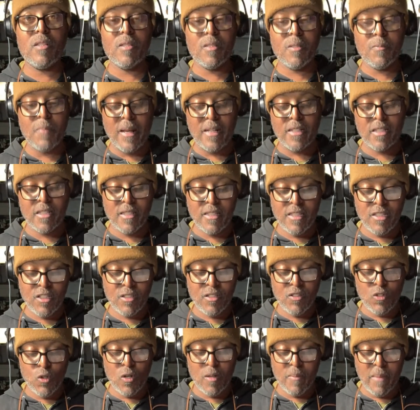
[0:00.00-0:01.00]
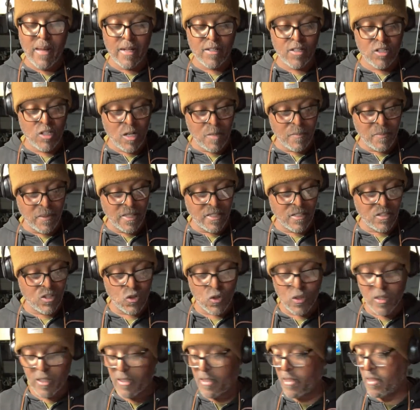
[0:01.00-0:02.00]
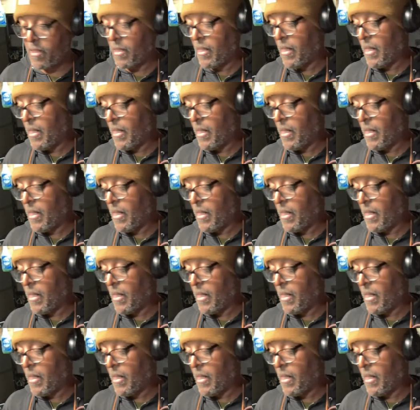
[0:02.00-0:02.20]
especially Tormek sharpening shorts,